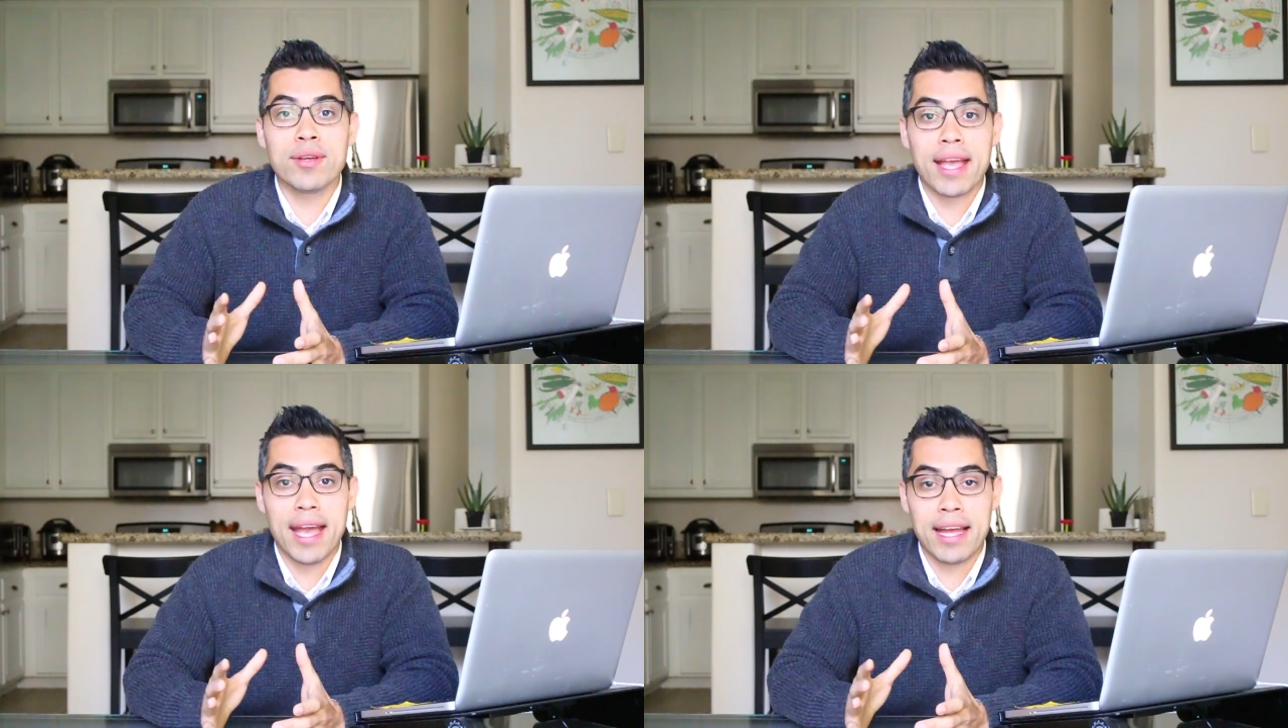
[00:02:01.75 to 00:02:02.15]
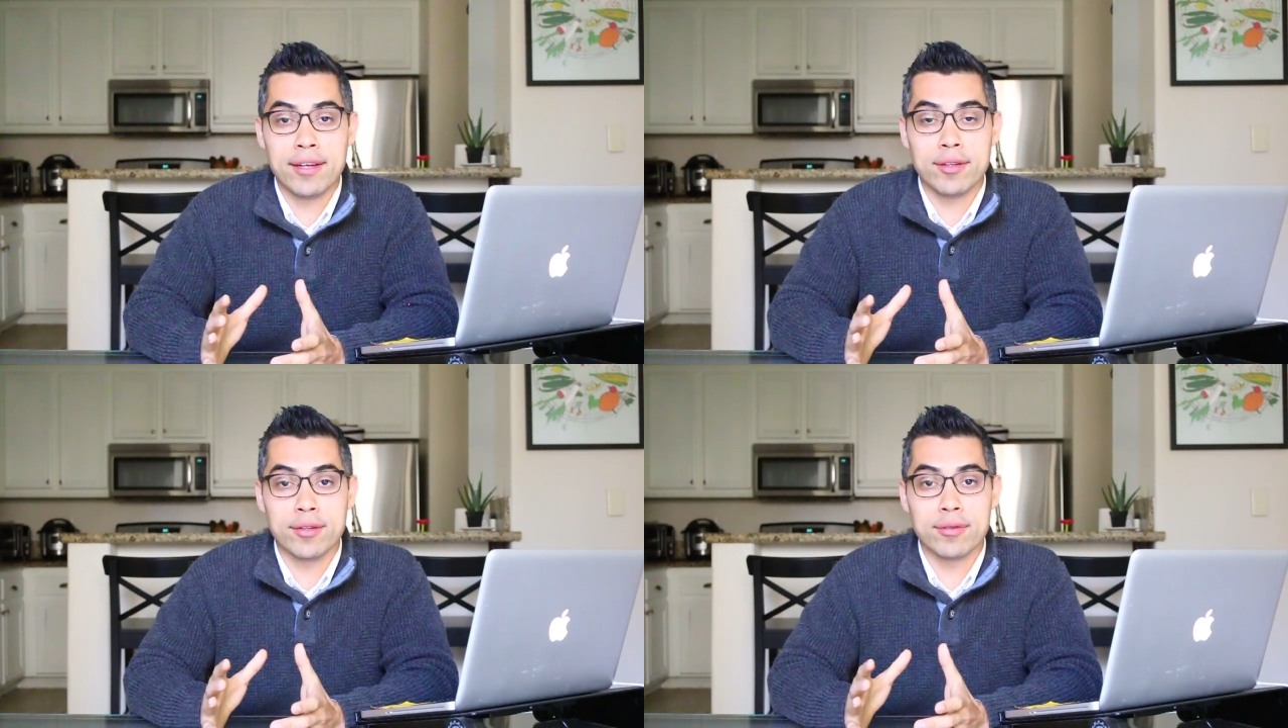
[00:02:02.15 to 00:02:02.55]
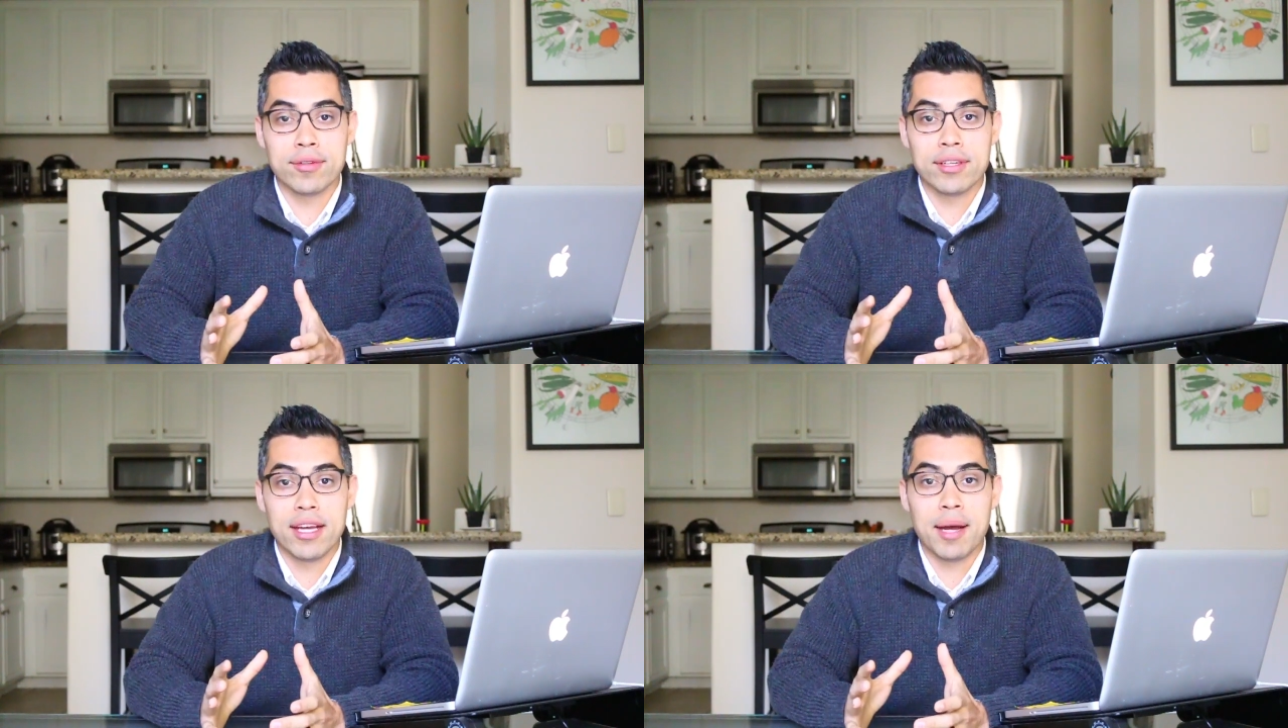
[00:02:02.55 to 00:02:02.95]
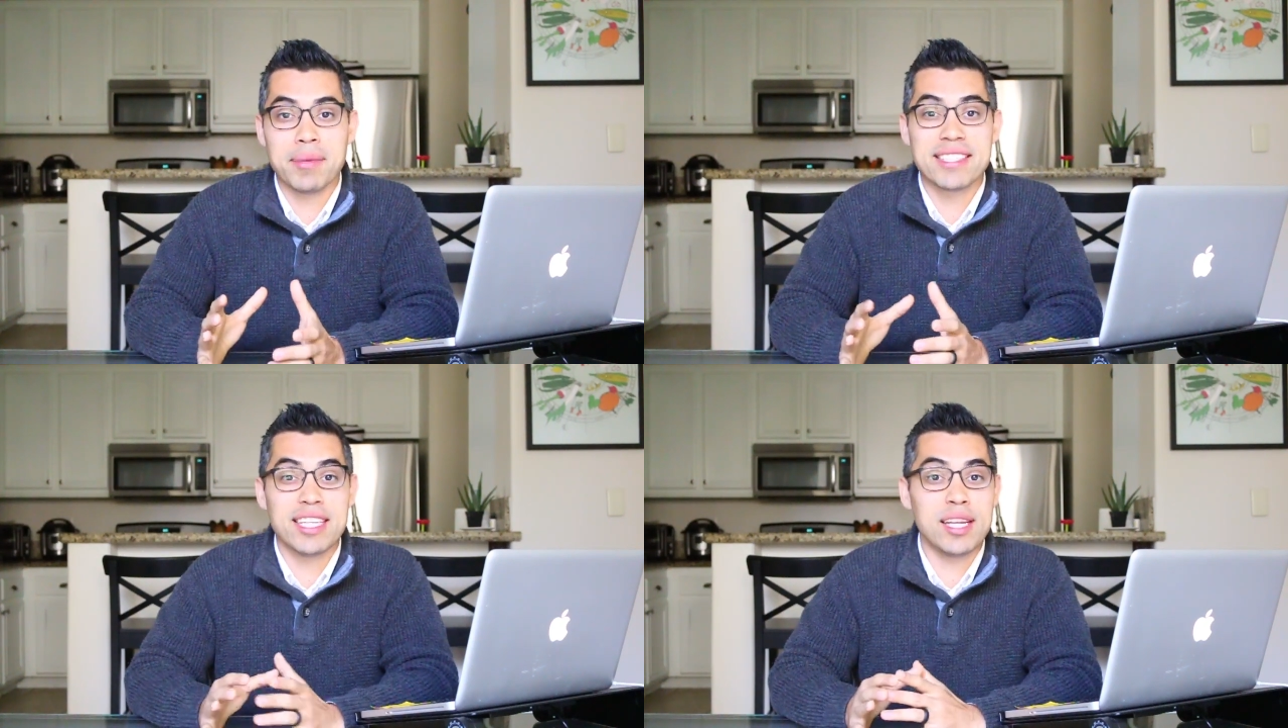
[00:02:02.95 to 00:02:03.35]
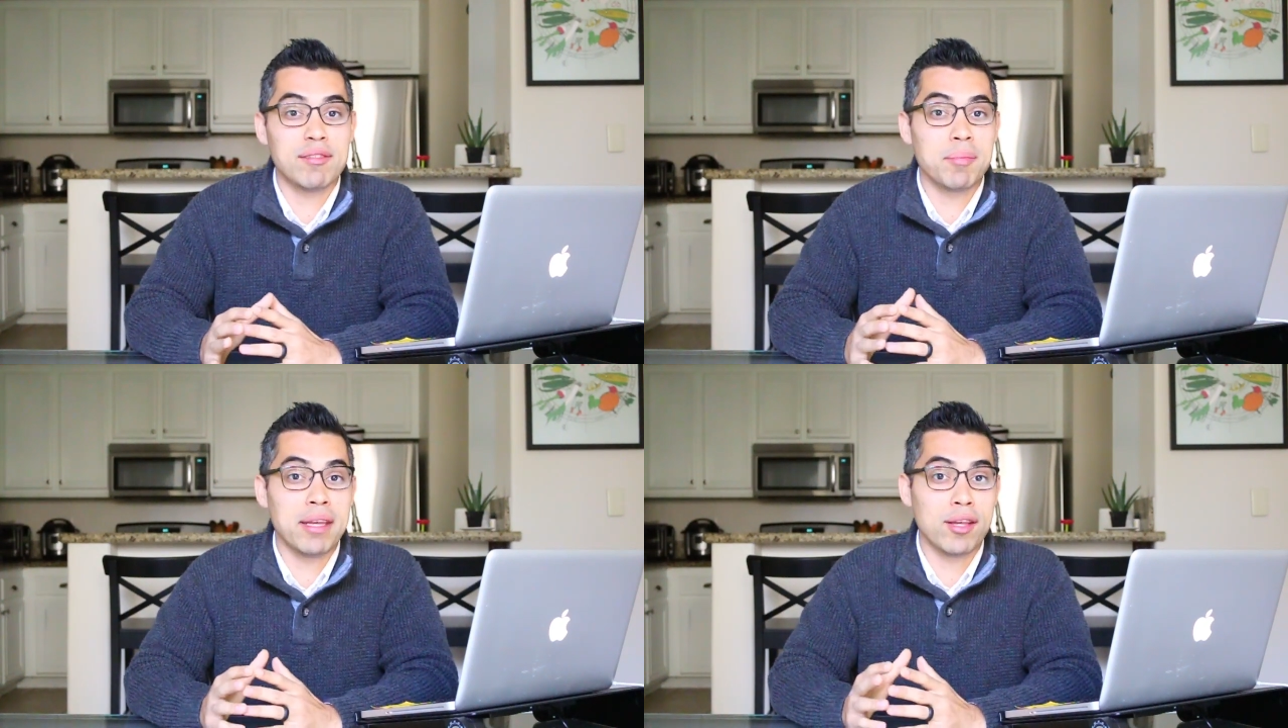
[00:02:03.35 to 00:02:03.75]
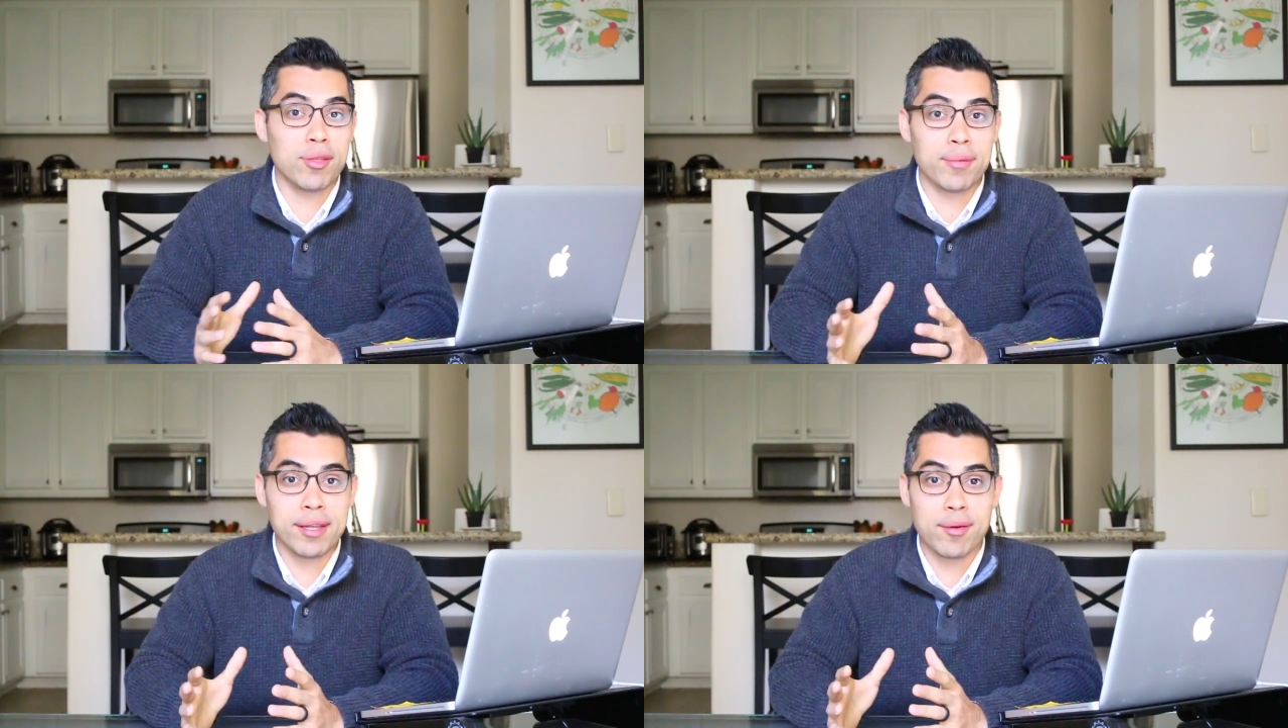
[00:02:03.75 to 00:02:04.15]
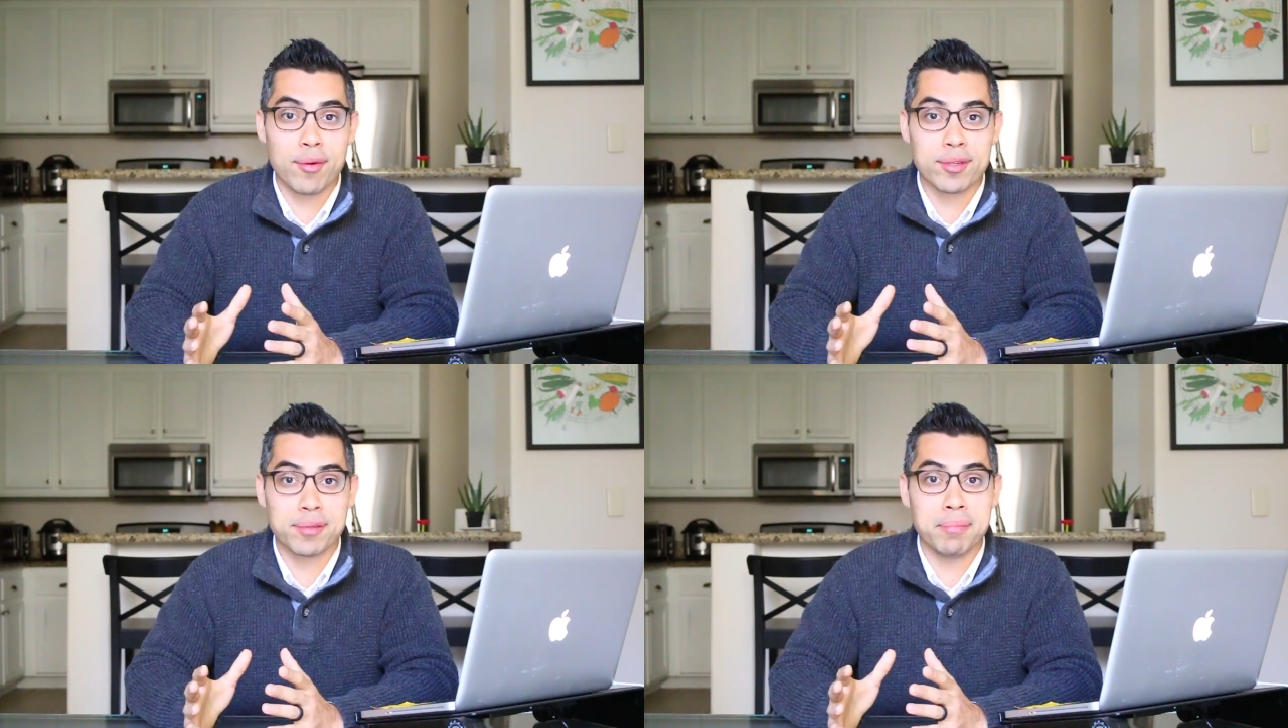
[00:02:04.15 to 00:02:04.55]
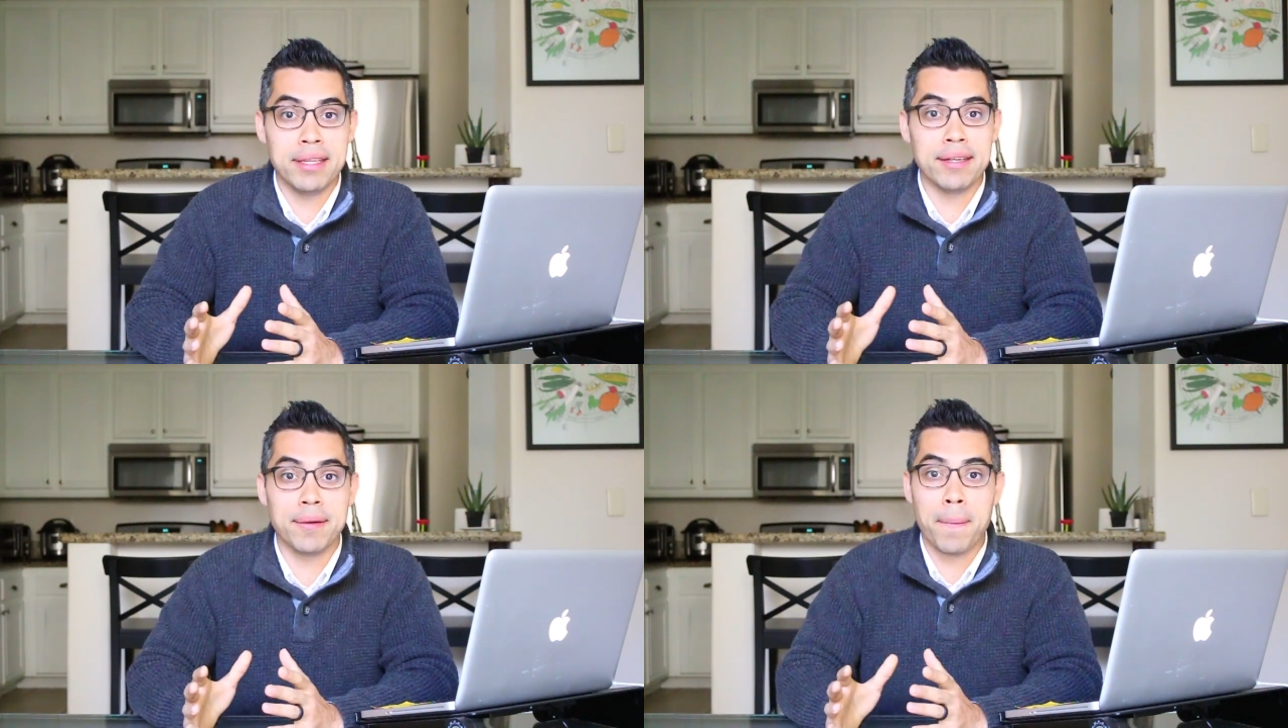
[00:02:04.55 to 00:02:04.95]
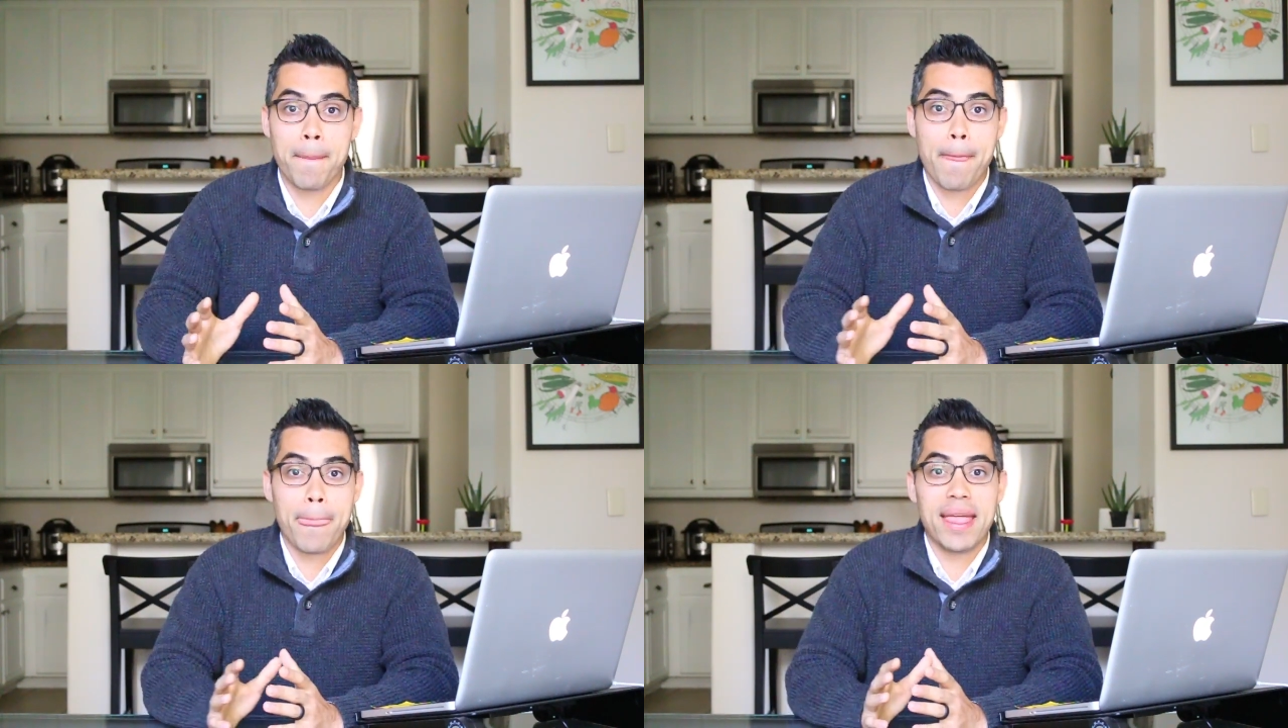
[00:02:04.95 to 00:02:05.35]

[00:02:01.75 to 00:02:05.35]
you can do. I'm not saying you have to make a three course meal.